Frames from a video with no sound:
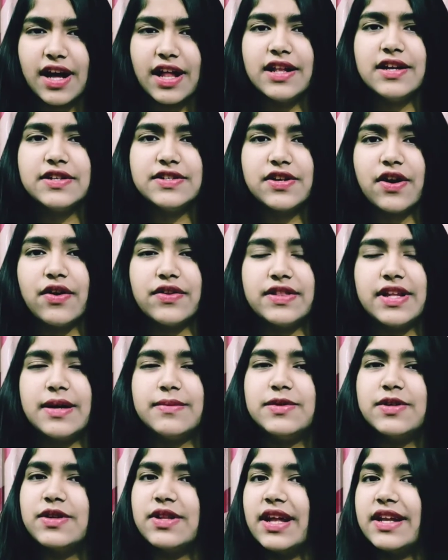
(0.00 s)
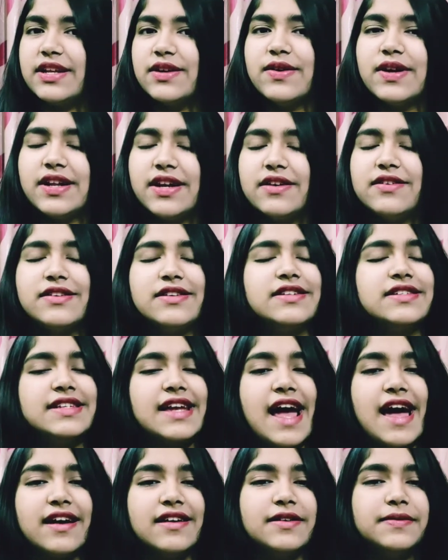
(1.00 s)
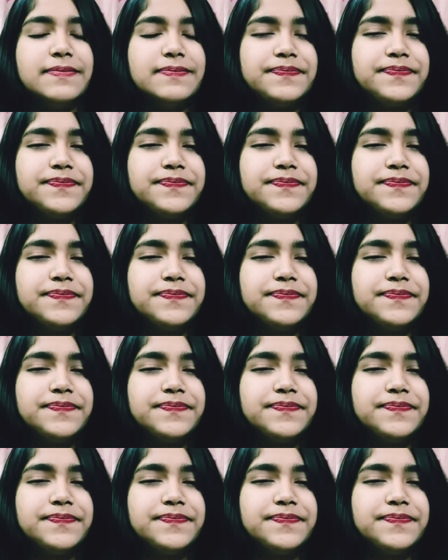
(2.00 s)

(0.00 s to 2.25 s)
colors on them so that you can understand.